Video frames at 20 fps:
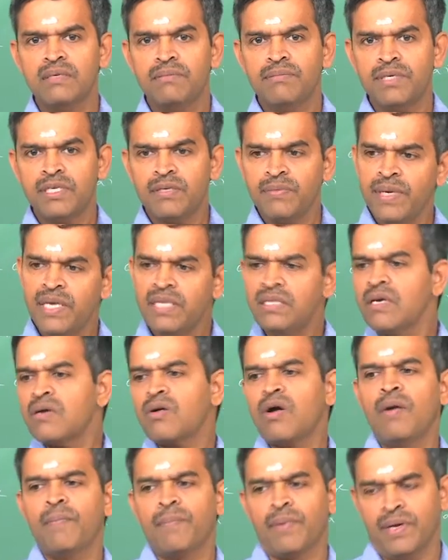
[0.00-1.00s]
between the
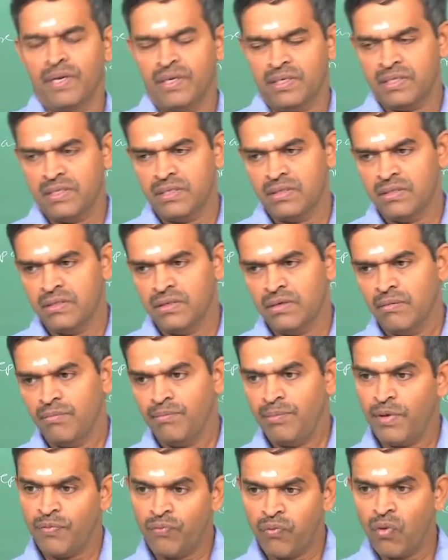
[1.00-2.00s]
components
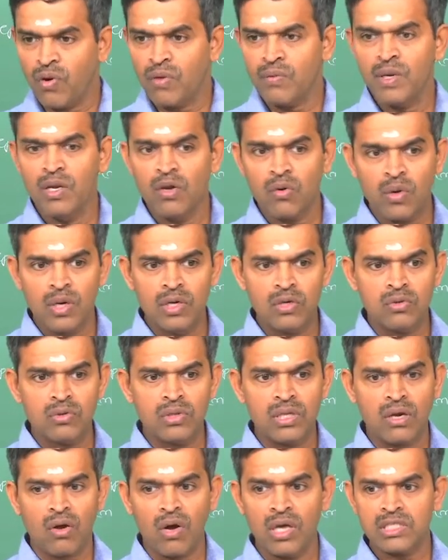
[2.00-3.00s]
before we look
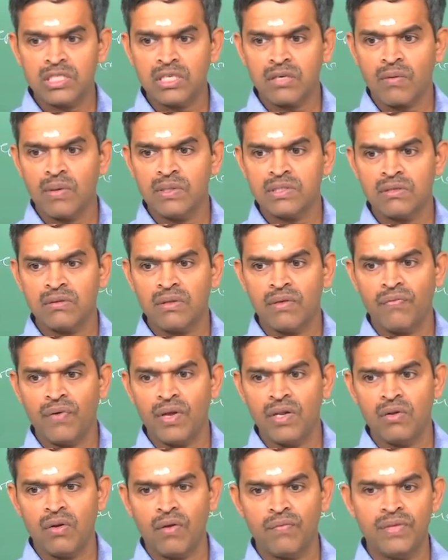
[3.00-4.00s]
into the consequence of the
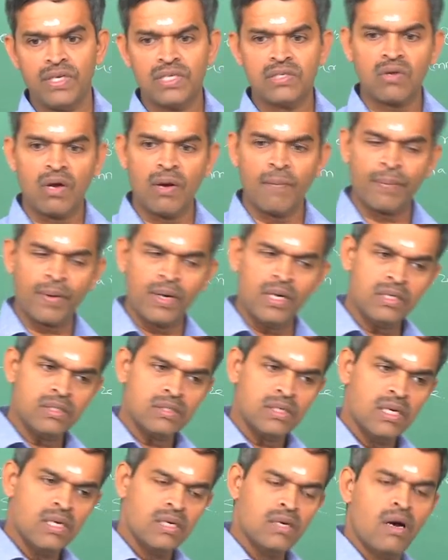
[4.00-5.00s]
failure of these
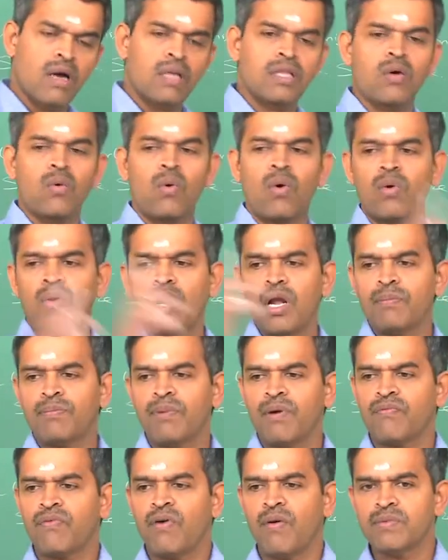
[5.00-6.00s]
components on the overall
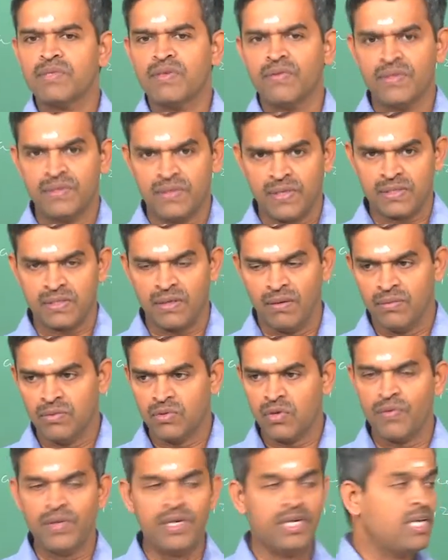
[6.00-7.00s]
performance of the system.
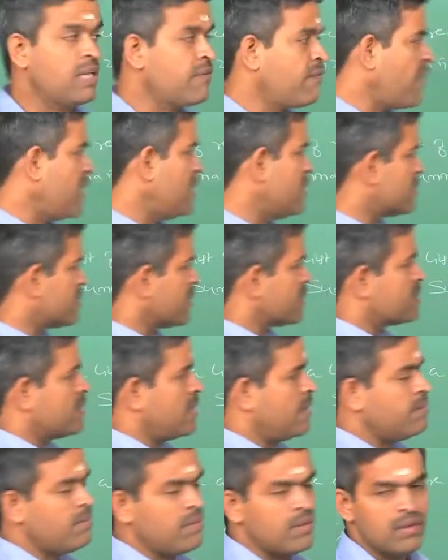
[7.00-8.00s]
So, when you define the
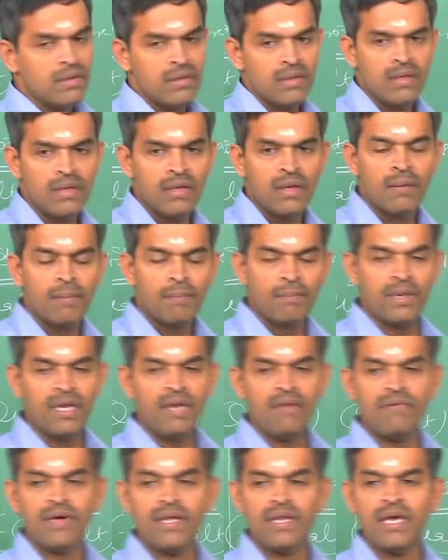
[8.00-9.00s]
system,
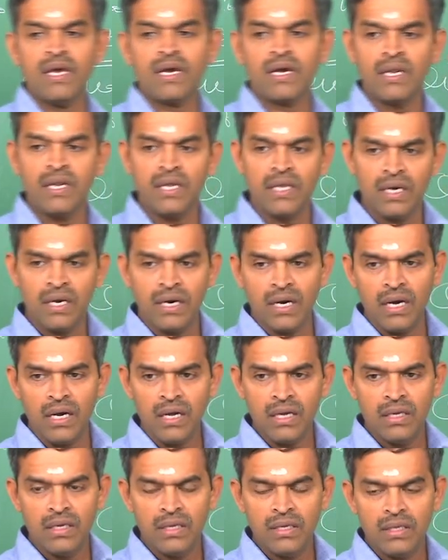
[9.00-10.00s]
be very
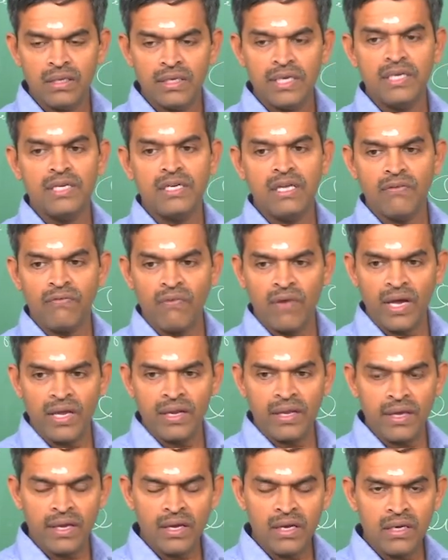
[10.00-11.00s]
clear in
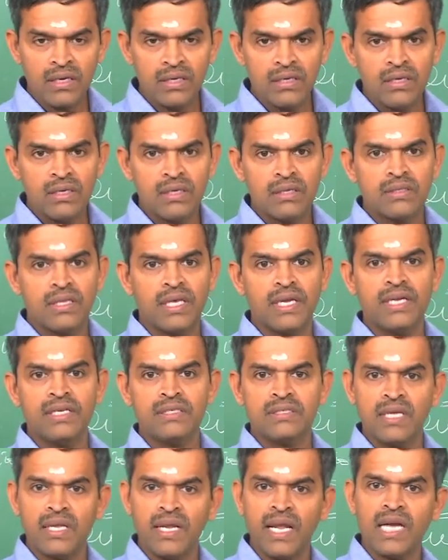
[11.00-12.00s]
defining the
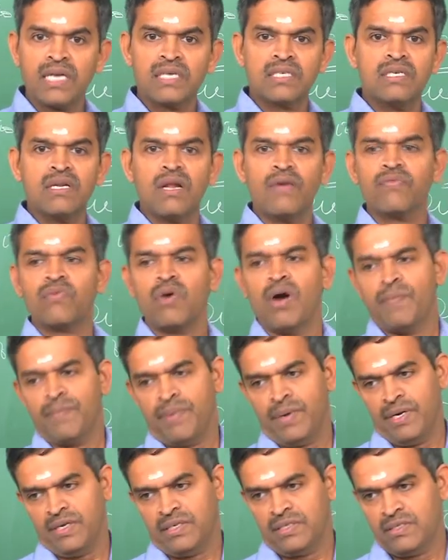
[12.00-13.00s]
interaction of
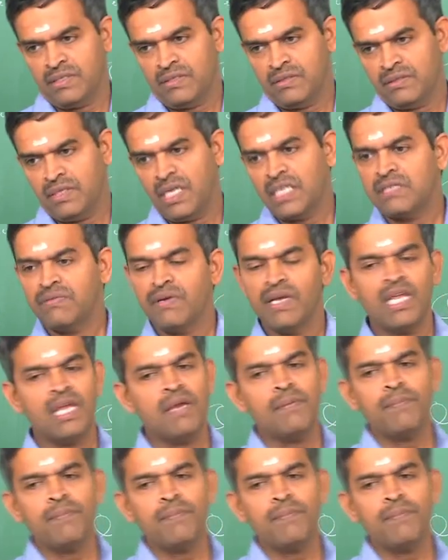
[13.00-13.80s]
components, that is very